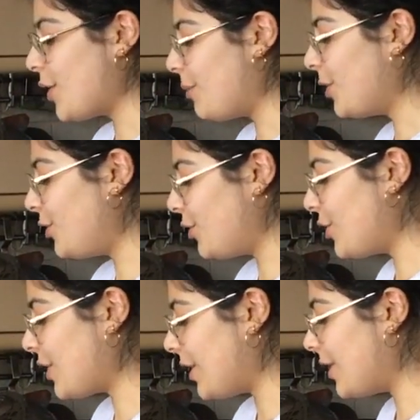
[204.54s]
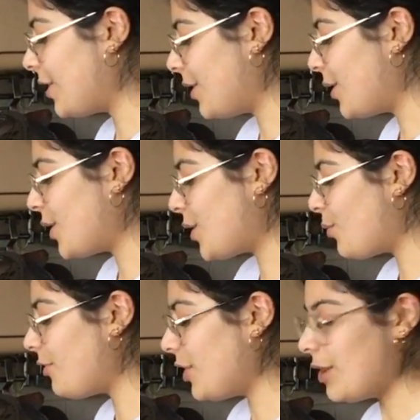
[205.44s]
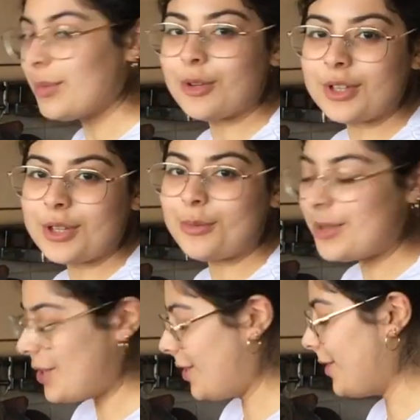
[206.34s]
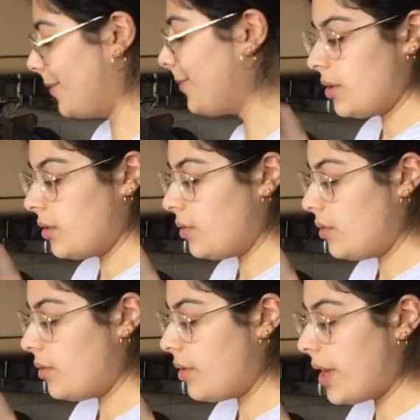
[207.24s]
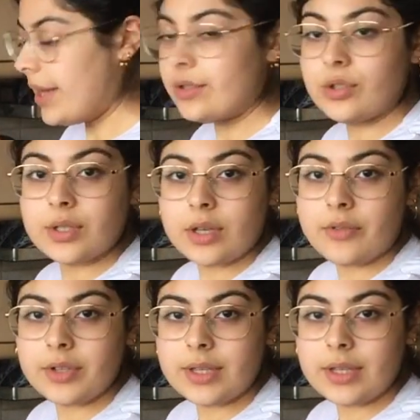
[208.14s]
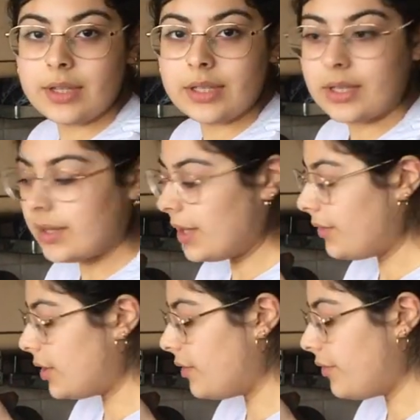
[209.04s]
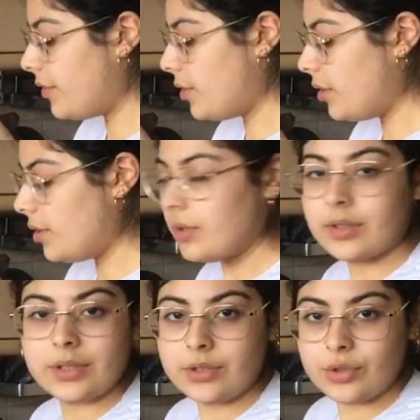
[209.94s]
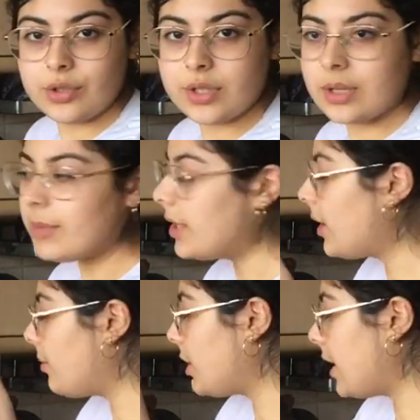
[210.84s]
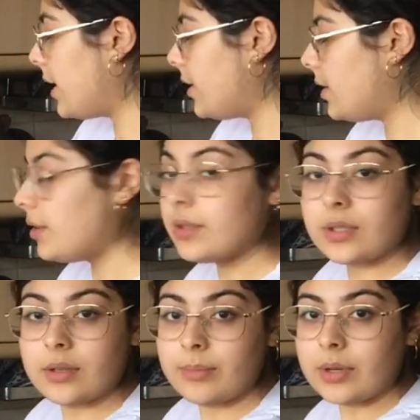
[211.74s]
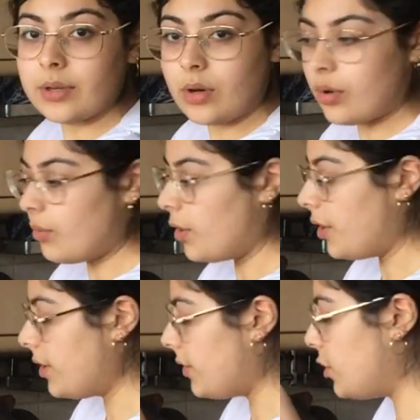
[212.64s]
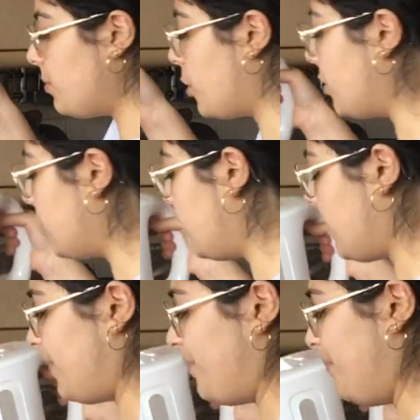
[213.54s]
I'm literally just gonna swivel it about a little bit. Okay. So I just covered it and left it for literally just a minute. I'm gonna add in some hot water that I've just boiled.